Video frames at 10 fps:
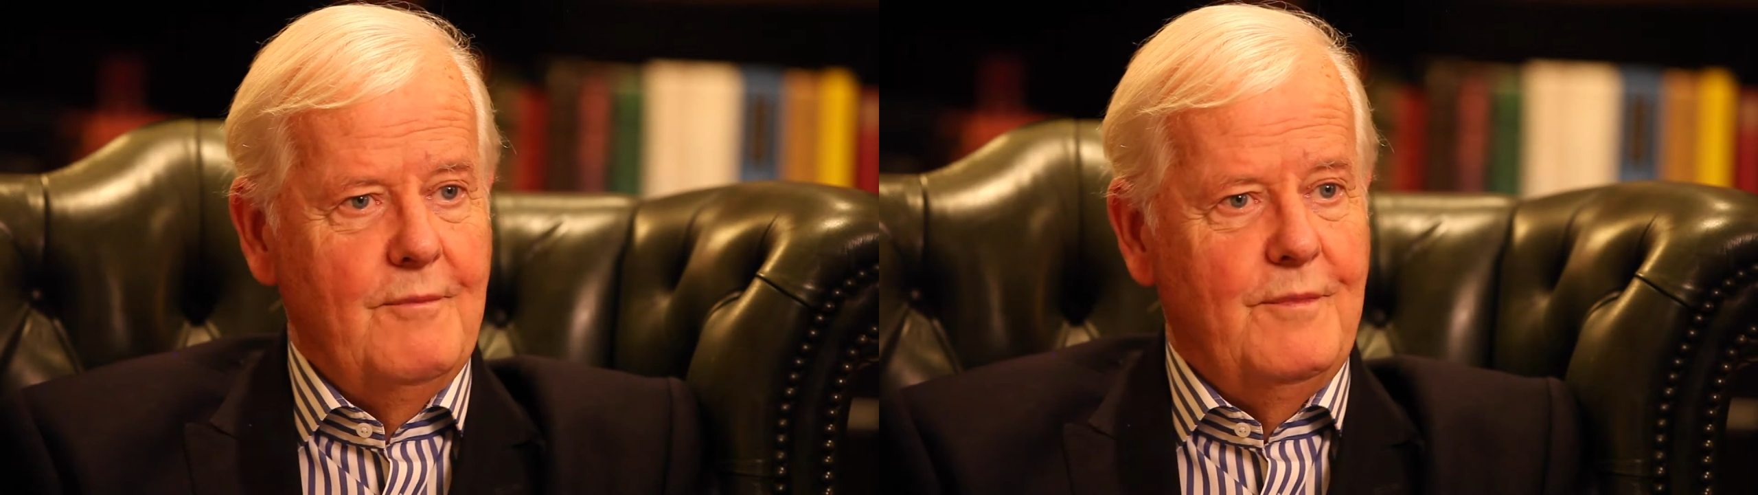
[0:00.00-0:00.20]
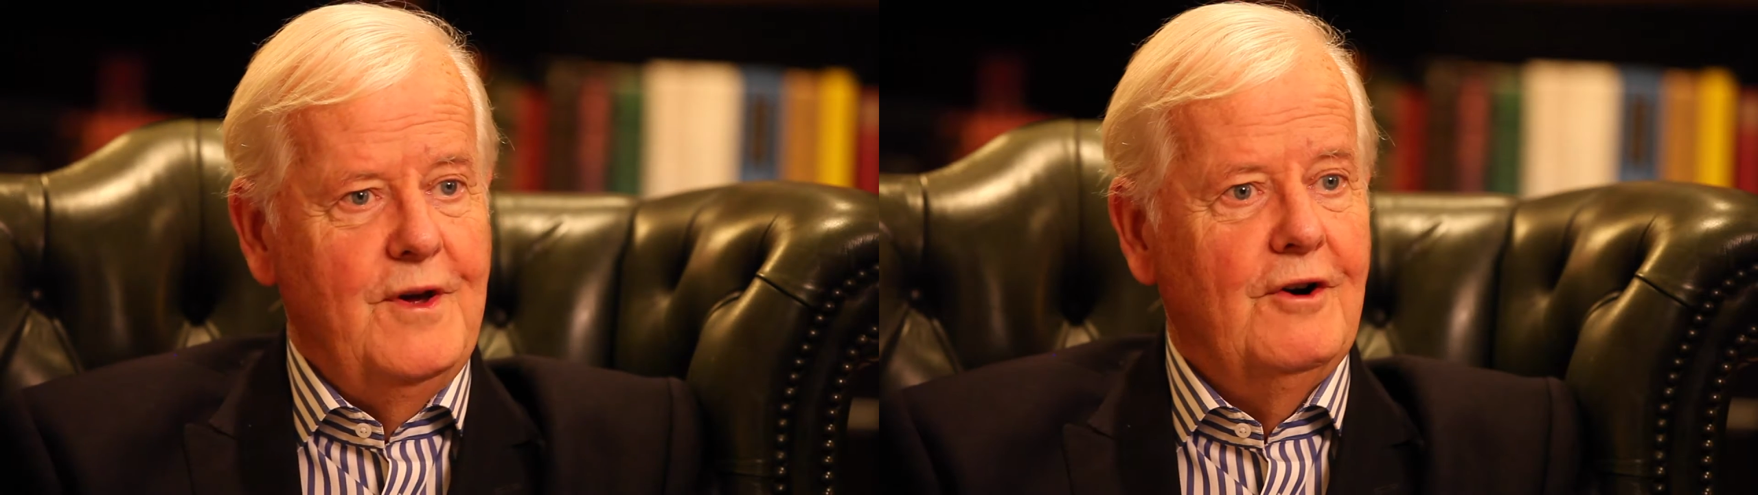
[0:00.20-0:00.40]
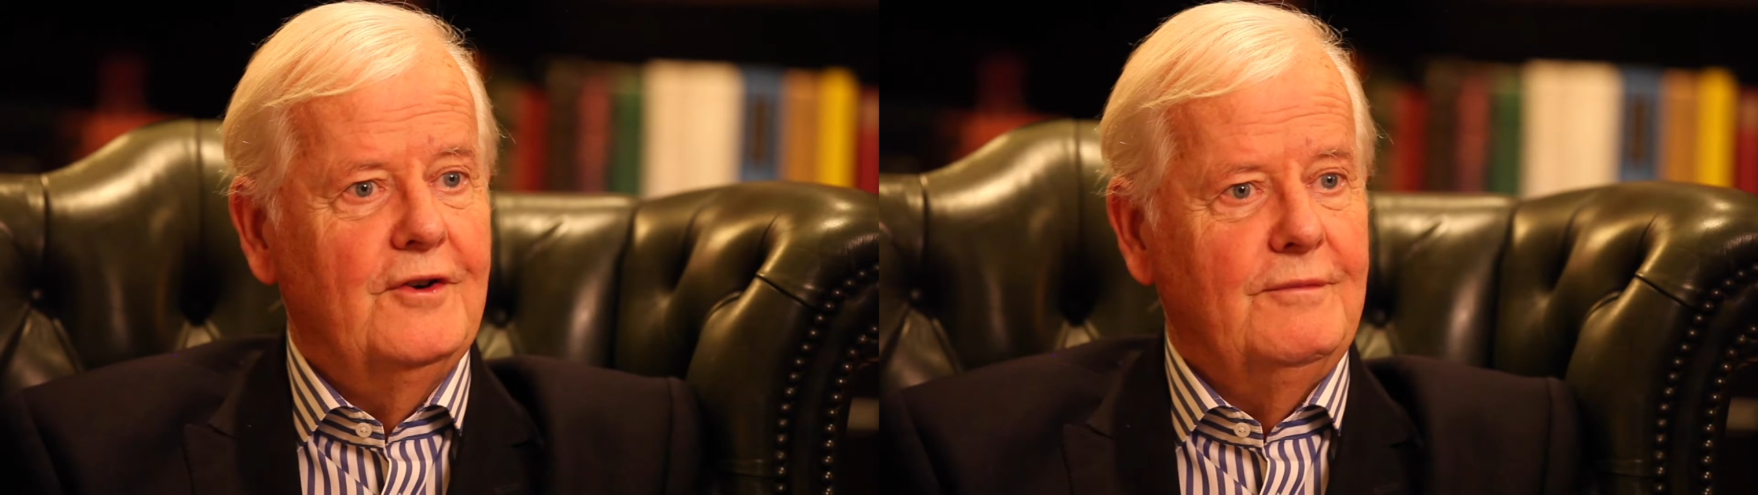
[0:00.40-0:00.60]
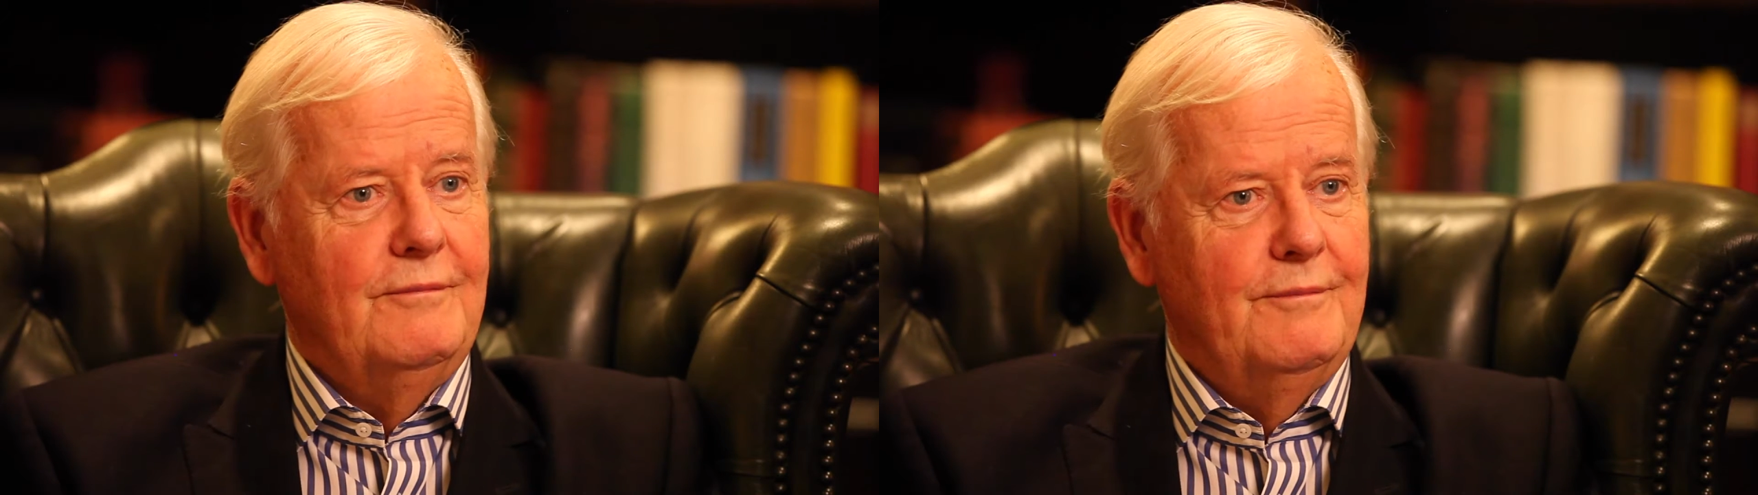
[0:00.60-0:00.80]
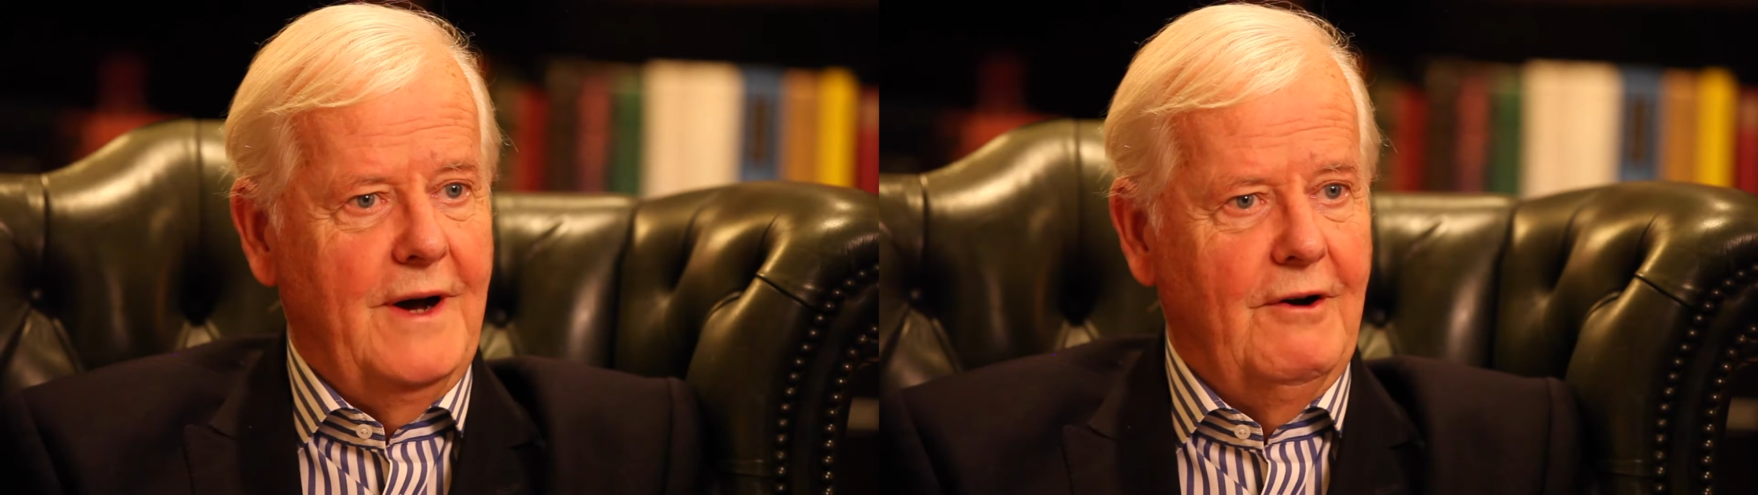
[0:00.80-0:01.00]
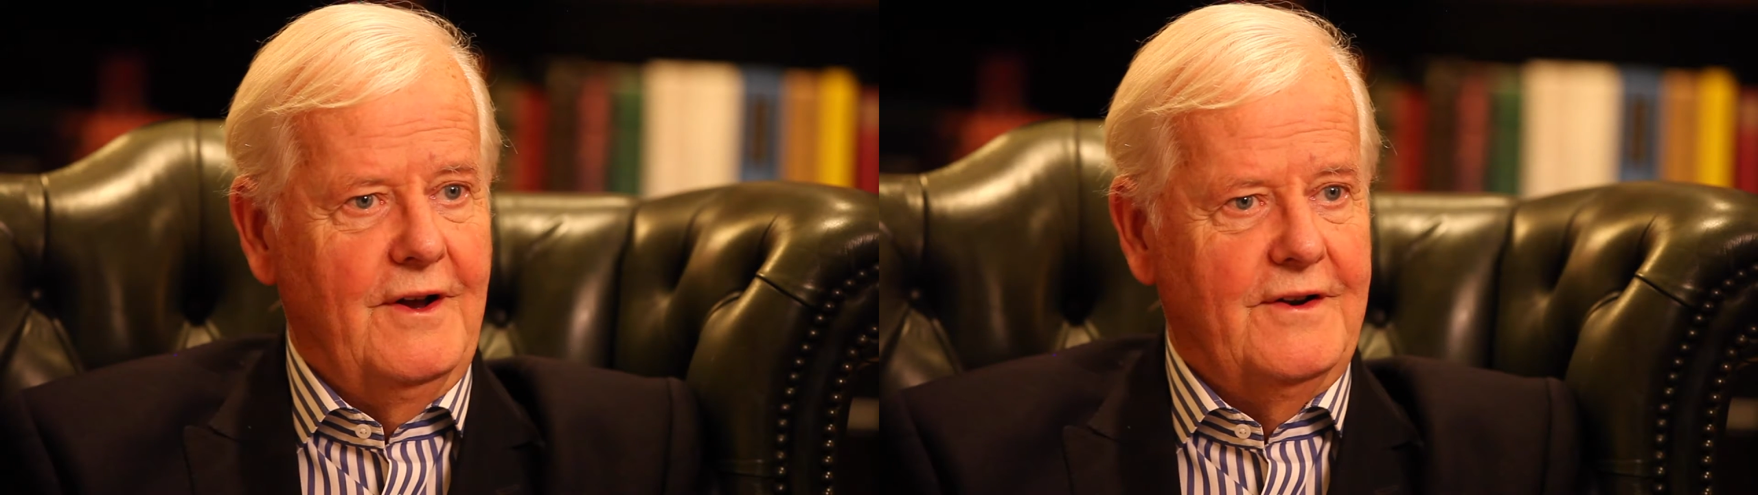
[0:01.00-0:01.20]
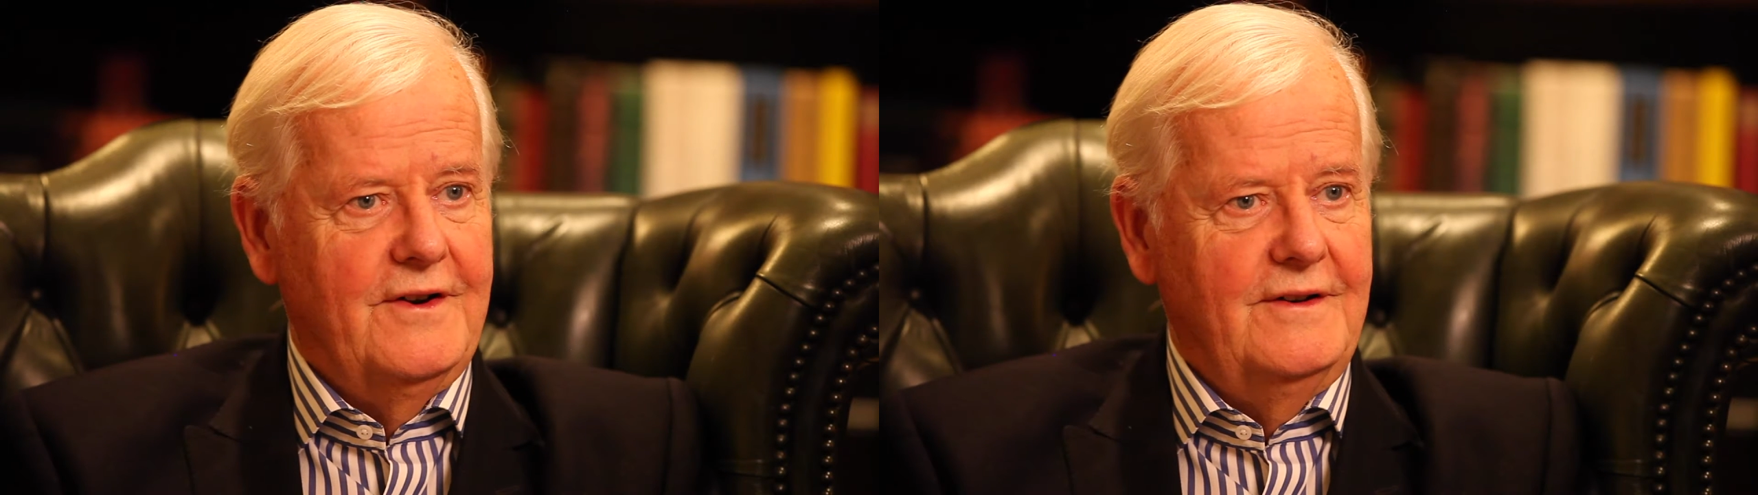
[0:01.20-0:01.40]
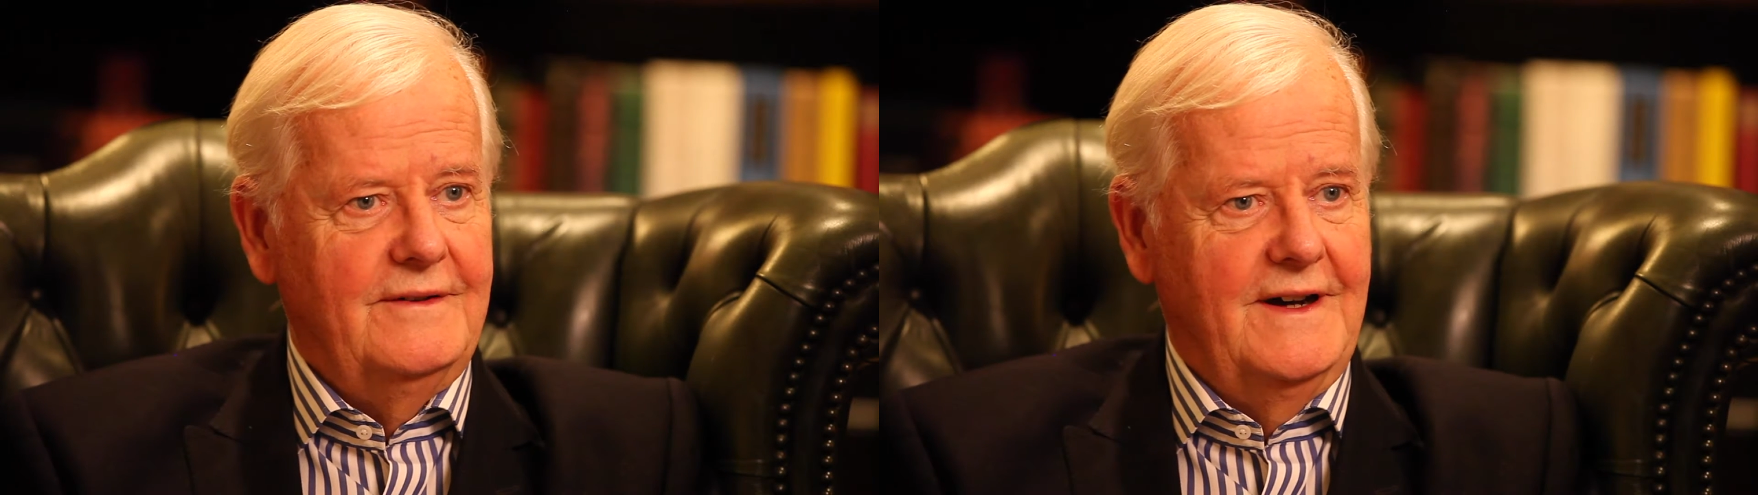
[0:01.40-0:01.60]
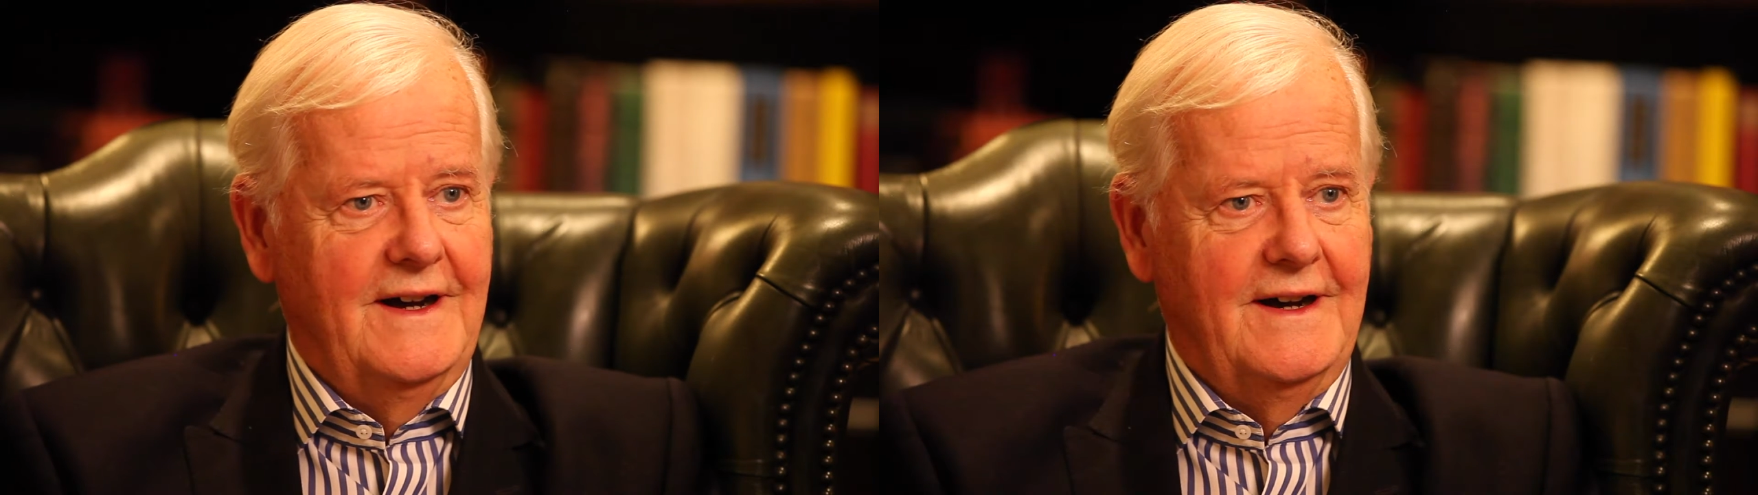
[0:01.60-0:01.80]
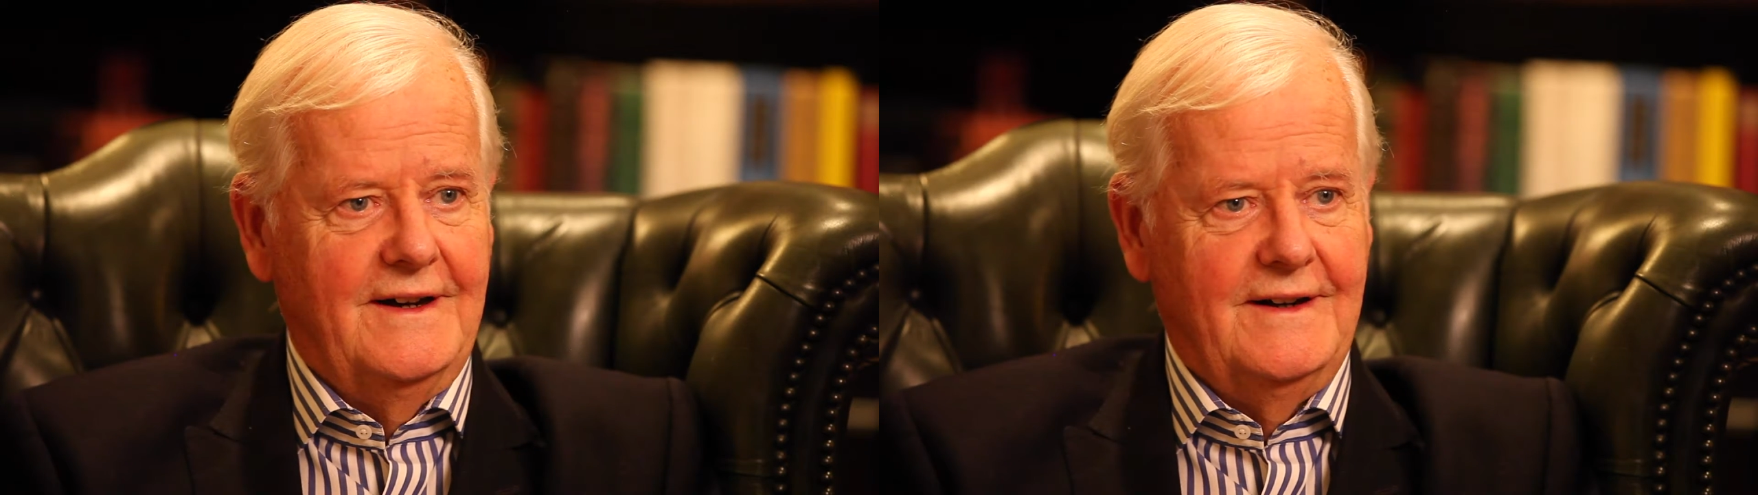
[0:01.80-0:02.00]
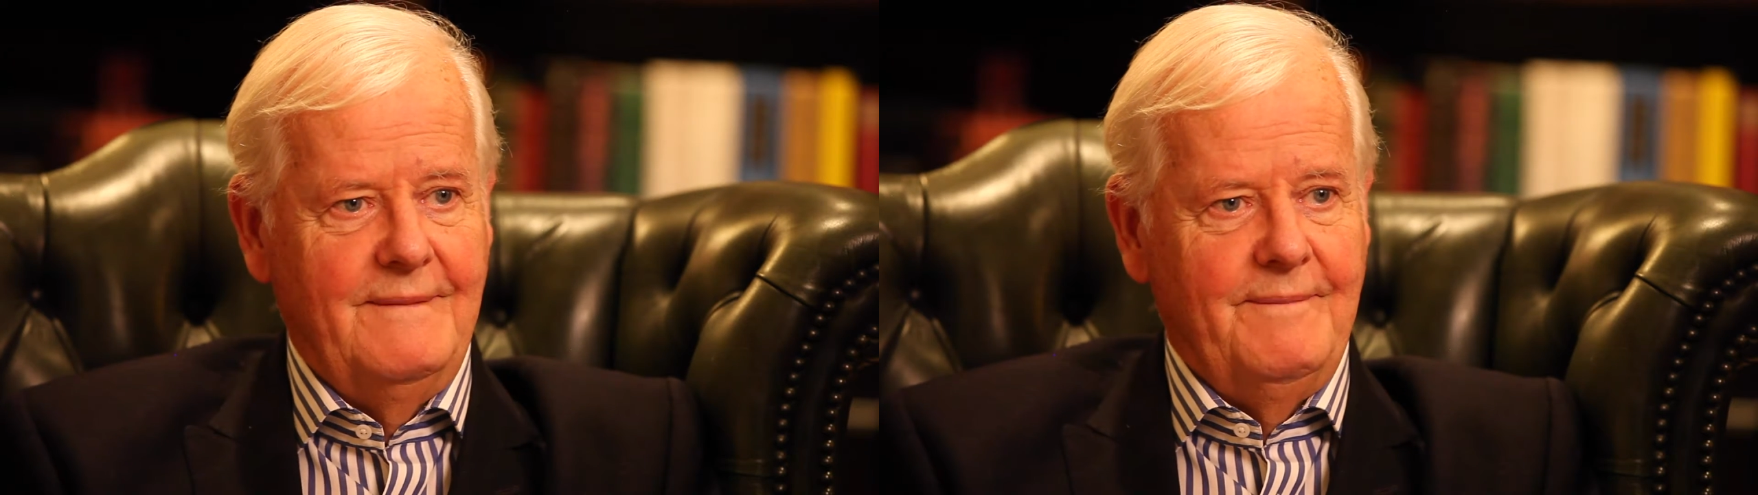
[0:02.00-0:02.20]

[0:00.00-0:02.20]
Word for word: Puritan poet uh,